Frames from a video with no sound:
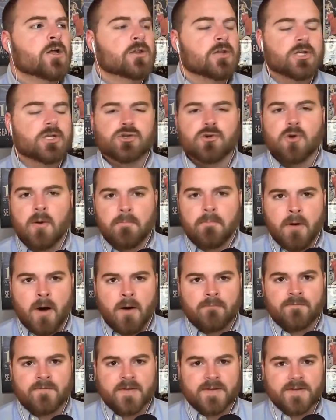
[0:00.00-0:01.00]
Latrell
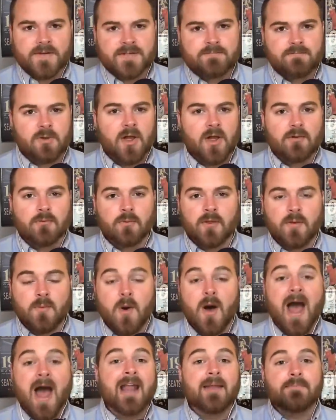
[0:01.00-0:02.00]
Bumpus played really
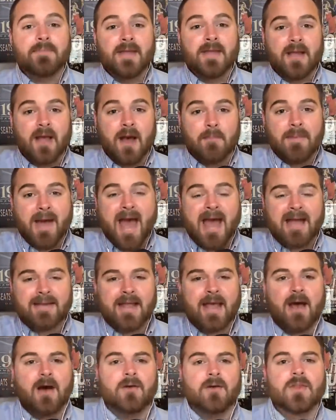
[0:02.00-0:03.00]
well. Had a big pat
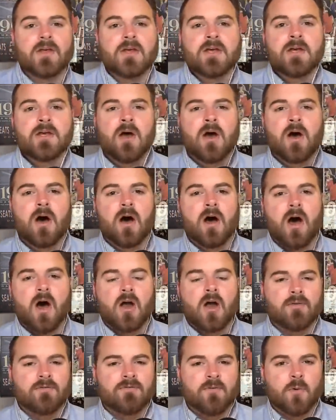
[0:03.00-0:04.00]
down
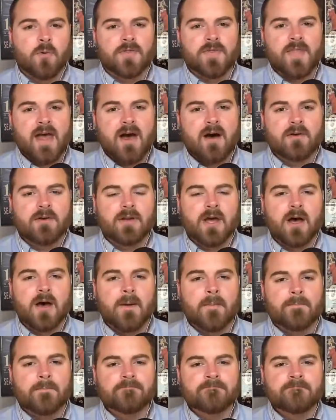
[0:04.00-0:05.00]
on a fourth
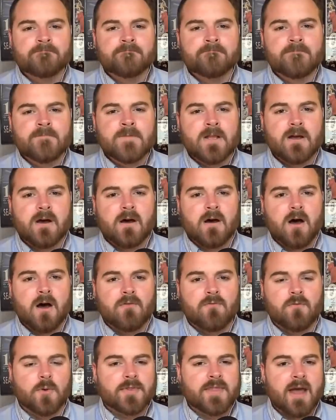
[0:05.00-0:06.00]
down, a
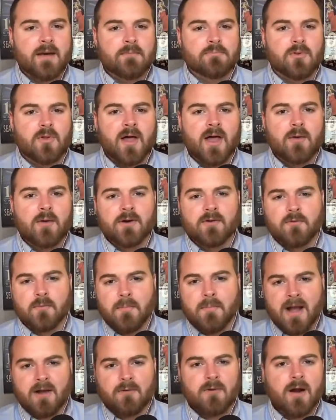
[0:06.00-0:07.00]
fourth down play whenever
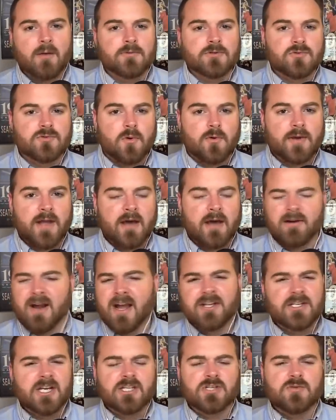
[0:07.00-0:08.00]
Mike Wright was rolling out, or
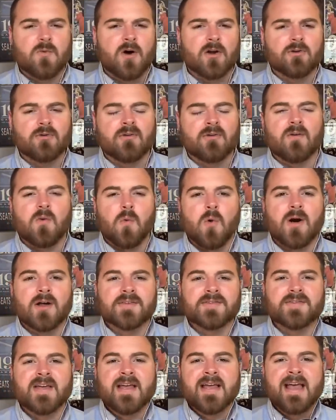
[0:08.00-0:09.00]
AJ Swan, whoever it was.